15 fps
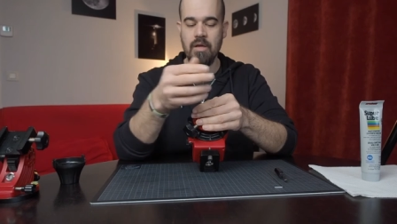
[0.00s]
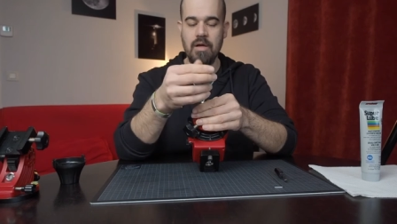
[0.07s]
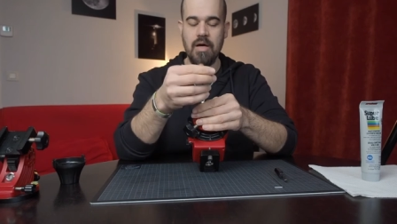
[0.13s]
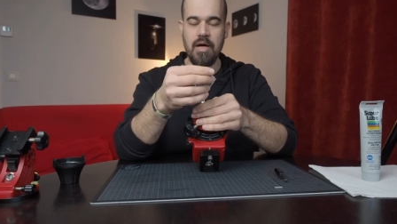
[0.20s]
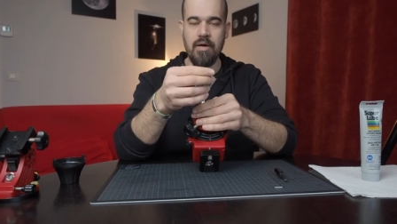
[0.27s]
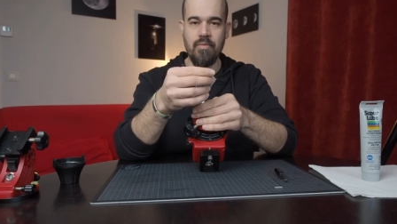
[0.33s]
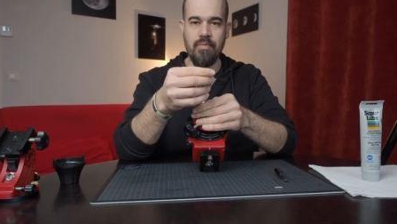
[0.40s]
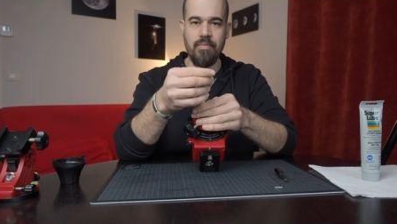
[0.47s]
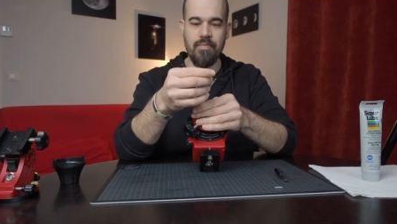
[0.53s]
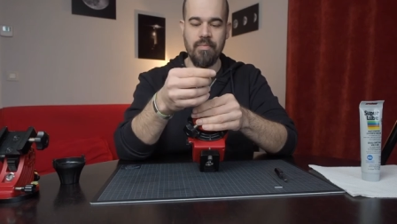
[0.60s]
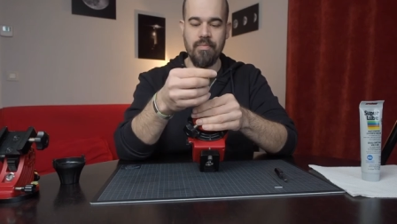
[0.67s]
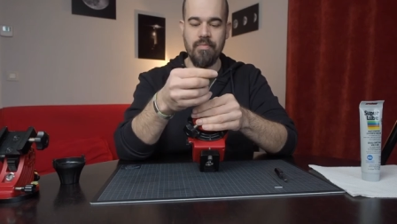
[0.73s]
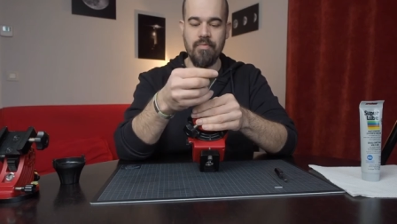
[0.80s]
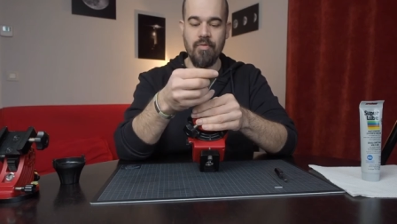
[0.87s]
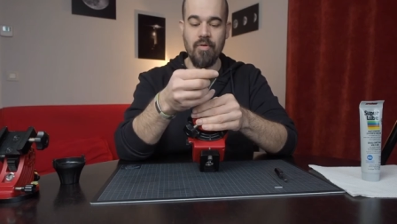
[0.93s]
I, uh,
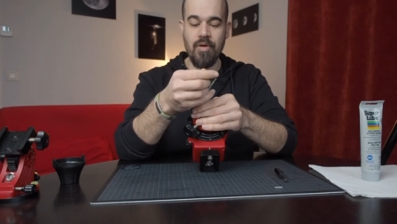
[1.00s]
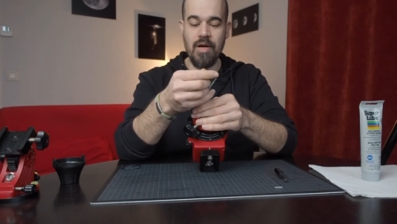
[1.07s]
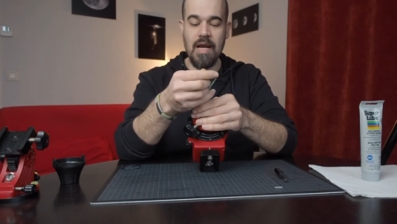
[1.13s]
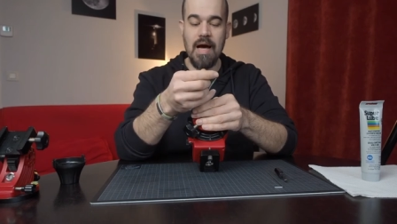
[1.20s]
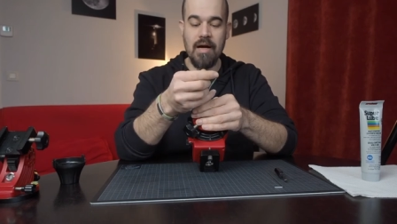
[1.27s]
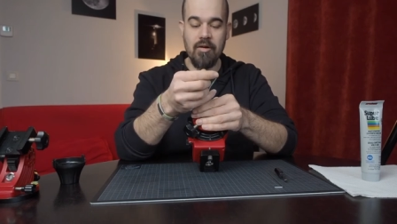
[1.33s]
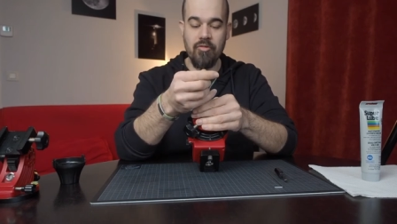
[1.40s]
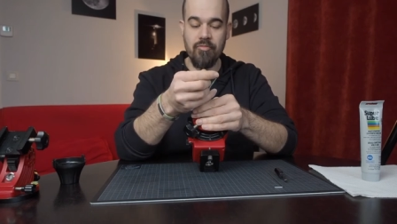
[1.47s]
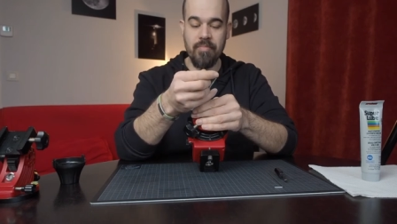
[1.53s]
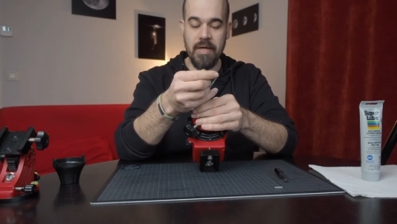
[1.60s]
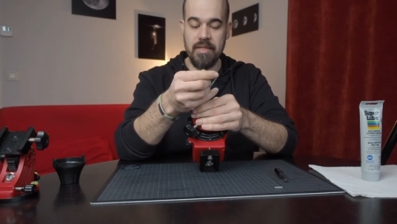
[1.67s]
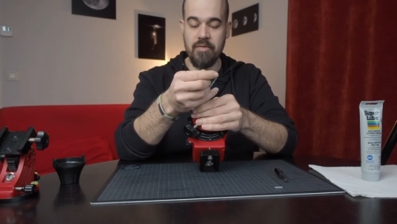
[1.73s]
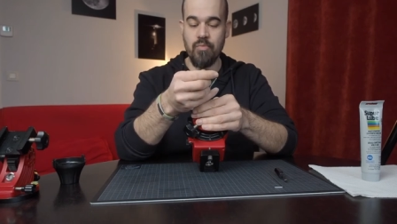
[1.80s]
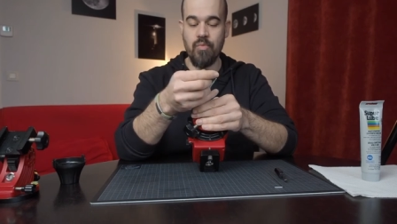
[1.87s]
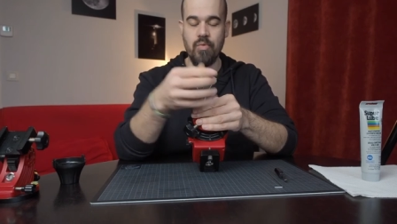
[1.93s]
for lack of
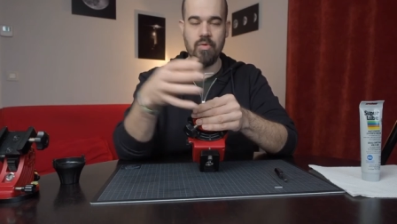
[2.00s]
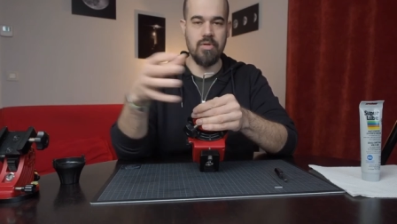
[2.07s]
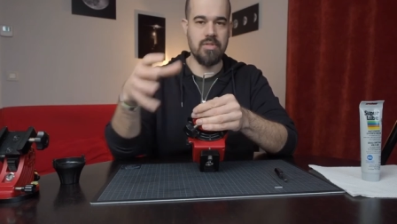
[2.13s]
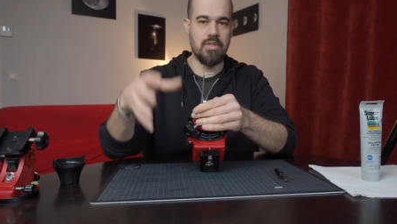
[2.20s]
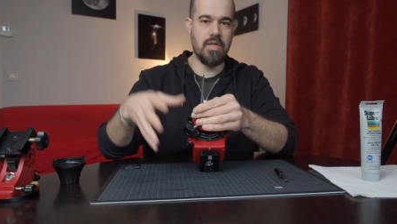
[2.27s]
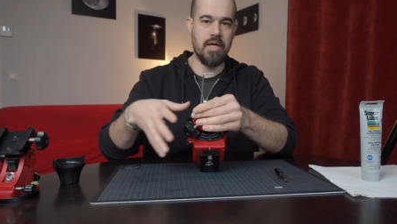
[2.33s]
better words,